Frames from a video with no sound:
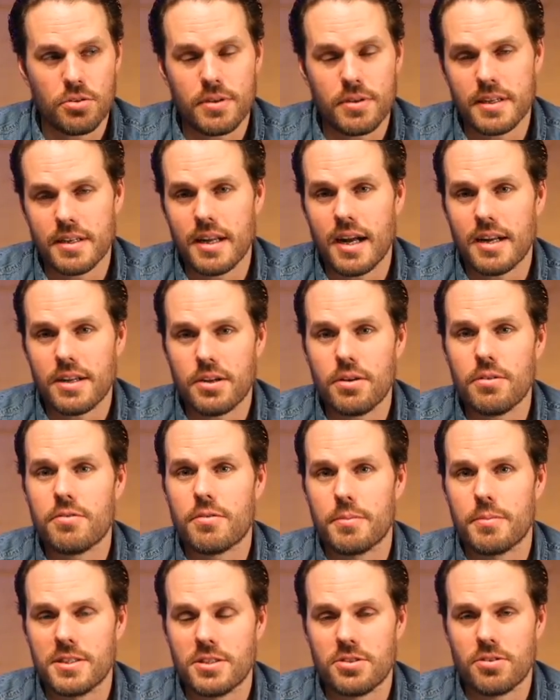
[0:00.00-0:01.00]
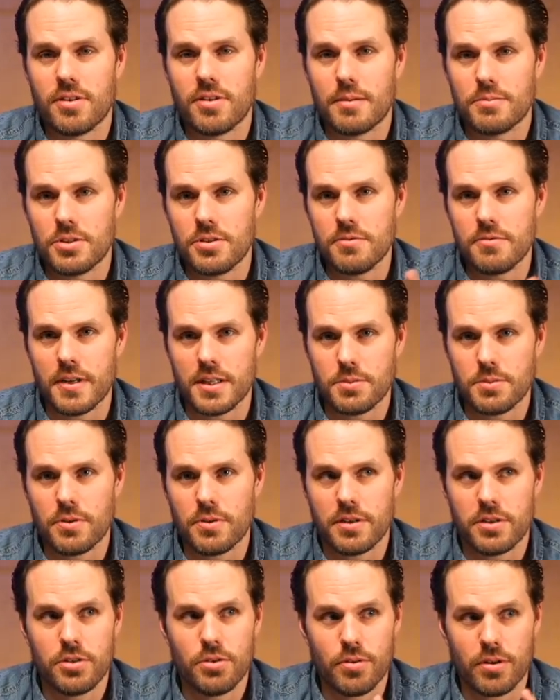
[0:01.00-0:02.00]
You cannot go from Instagram to
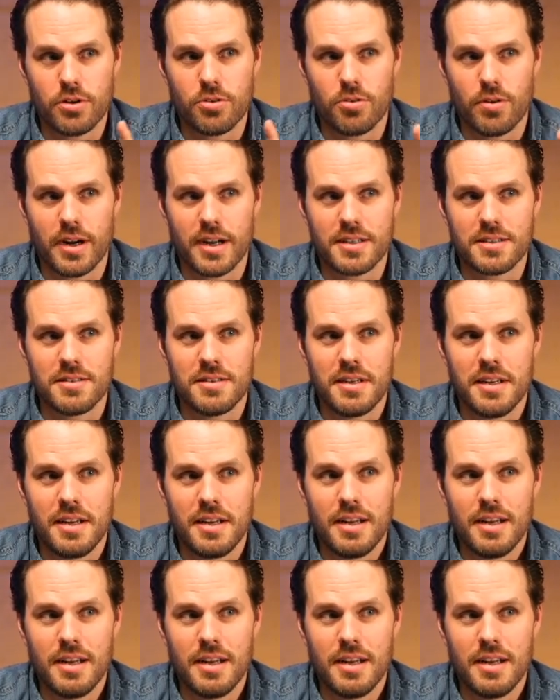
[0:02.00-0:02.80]
Facebook. You are correct.